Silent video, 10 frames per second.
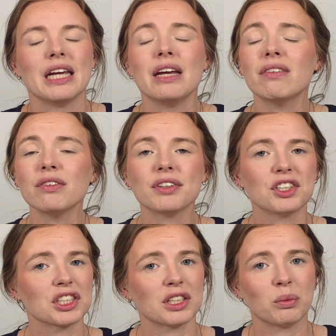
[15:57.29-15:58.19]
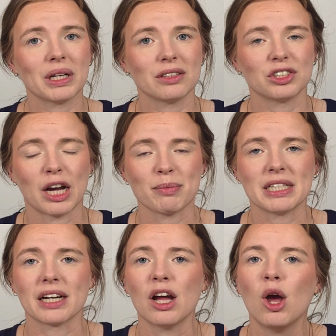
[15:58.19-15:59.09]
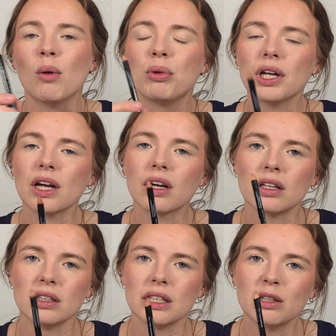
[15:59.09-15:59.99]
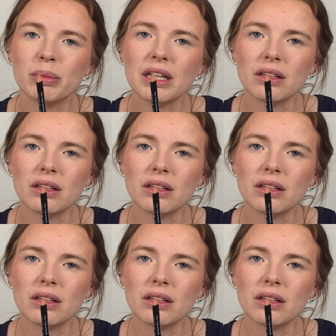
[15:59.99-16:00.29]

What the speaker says: Even if you're just going to wear chapstick, putting on a little bit of